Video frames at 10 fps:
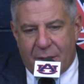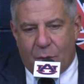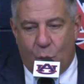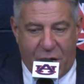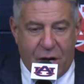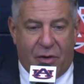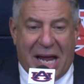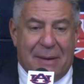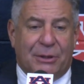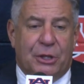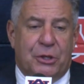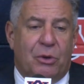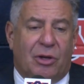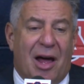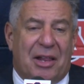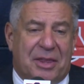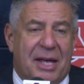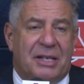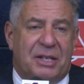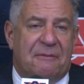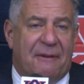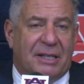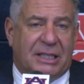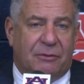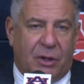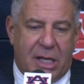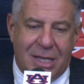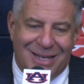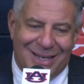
we are able to do a lot of things defensively